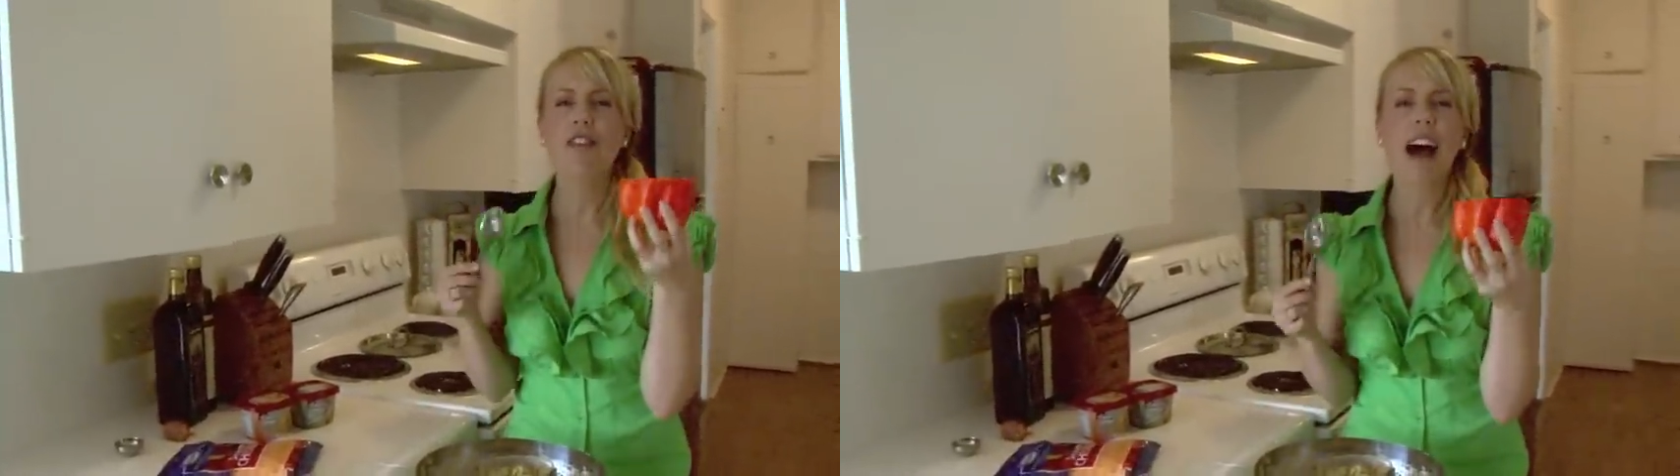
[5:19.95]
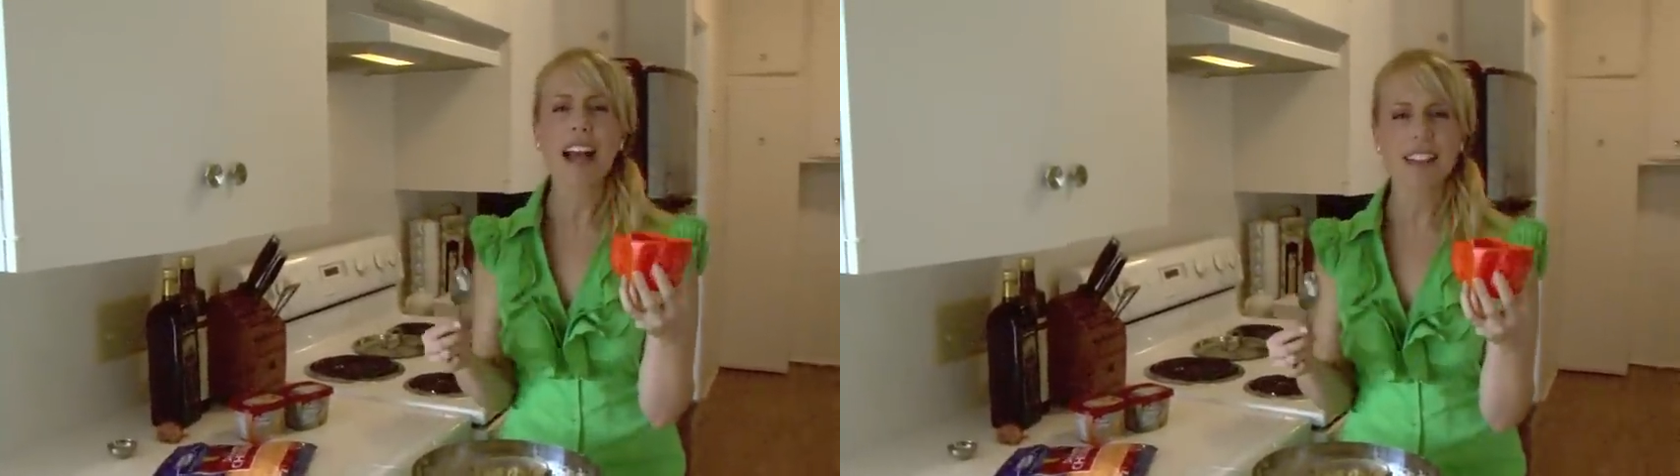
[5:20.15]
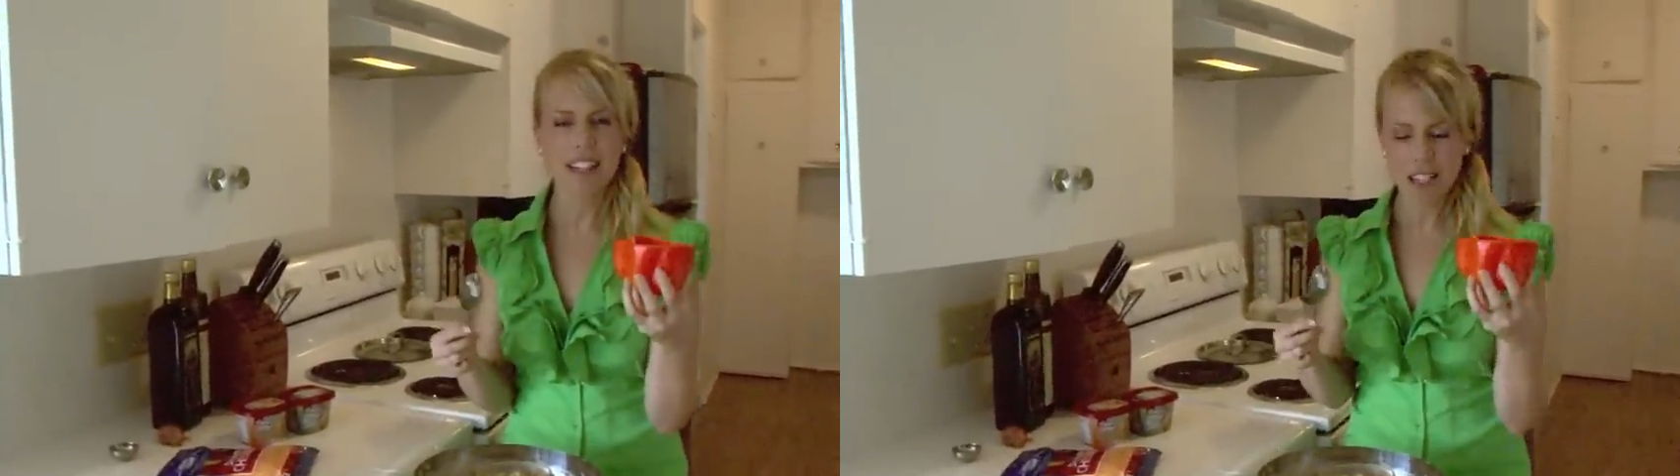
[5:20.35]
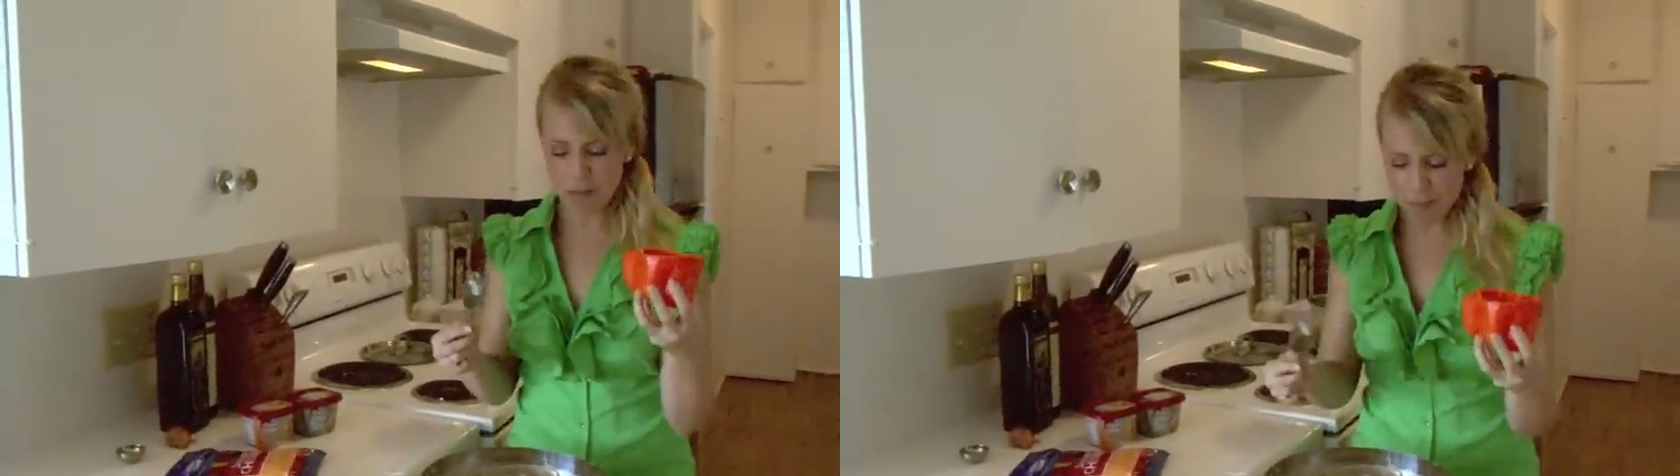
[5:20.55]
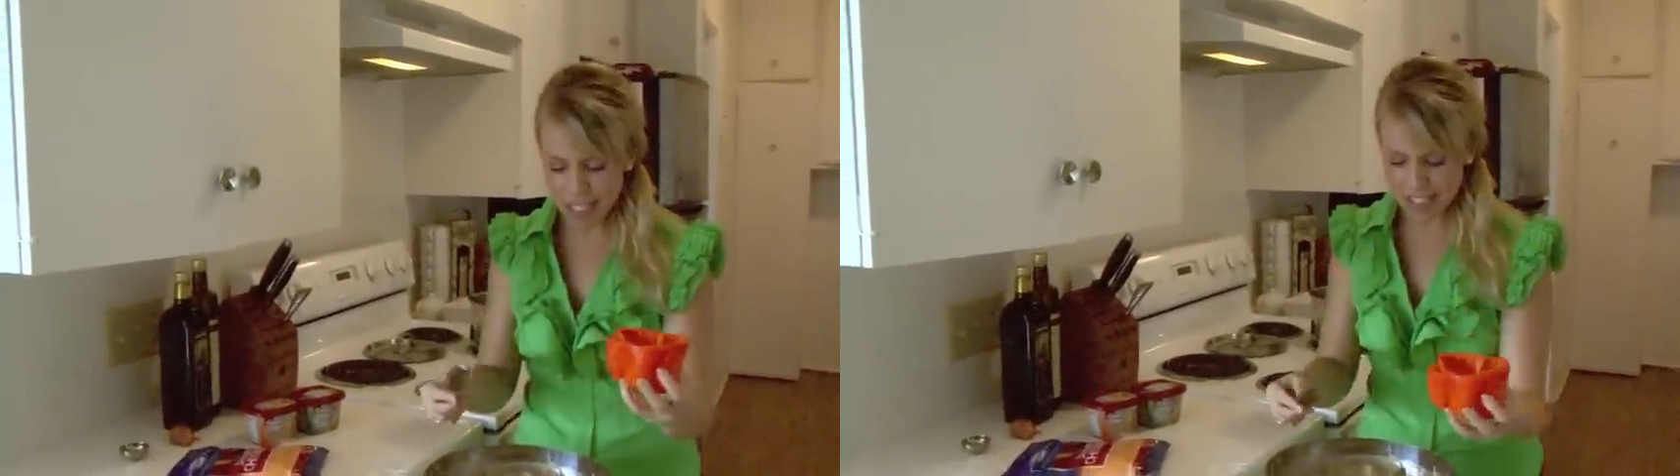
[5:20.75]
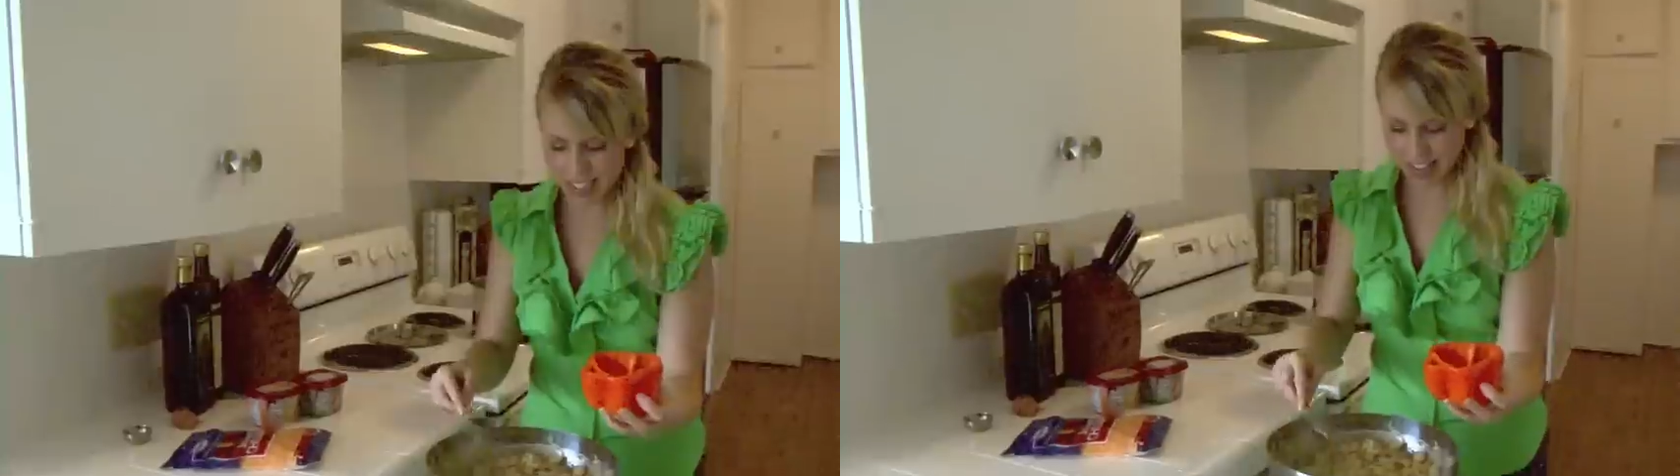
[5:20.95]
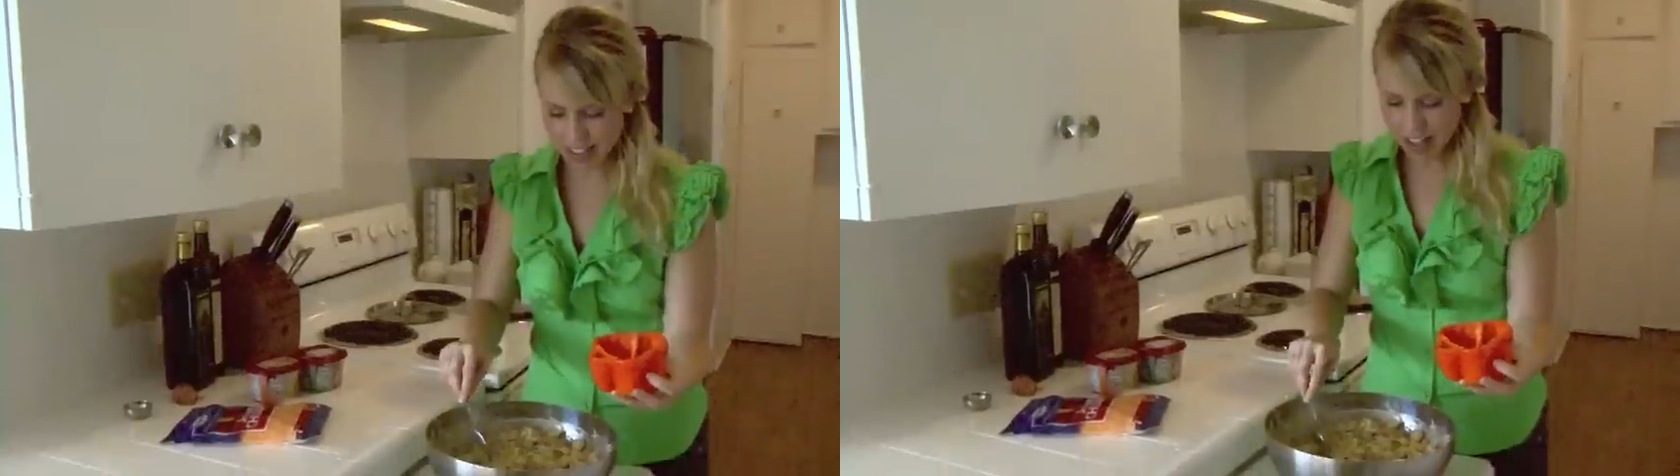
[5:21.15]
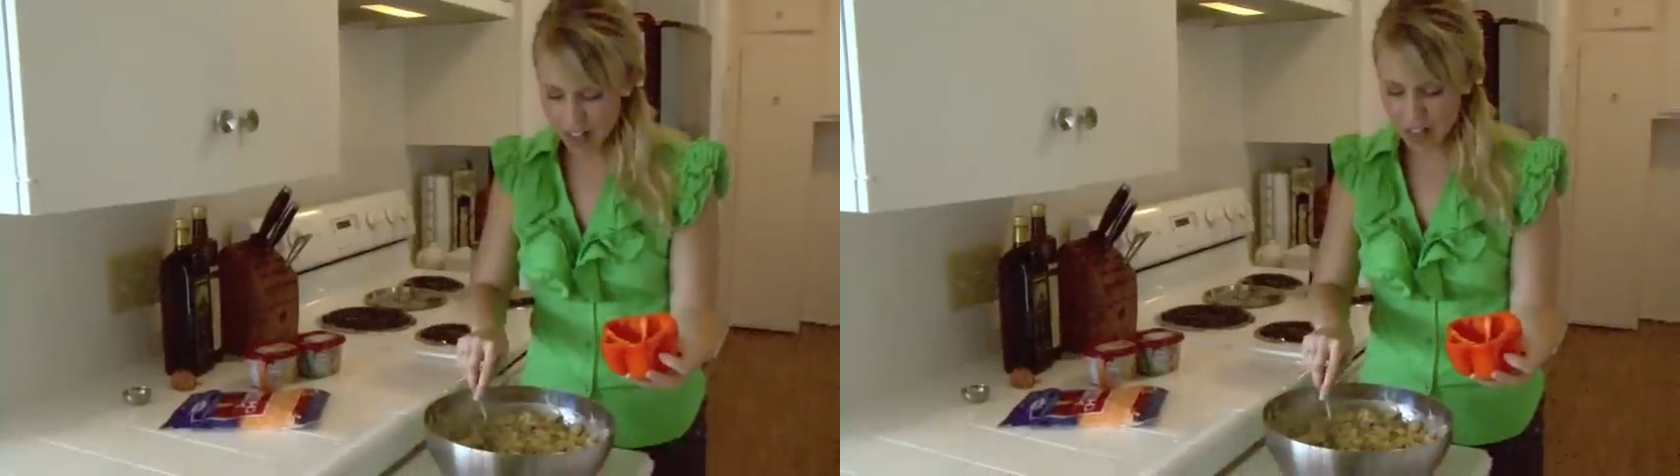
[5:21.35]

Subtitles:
finally meeting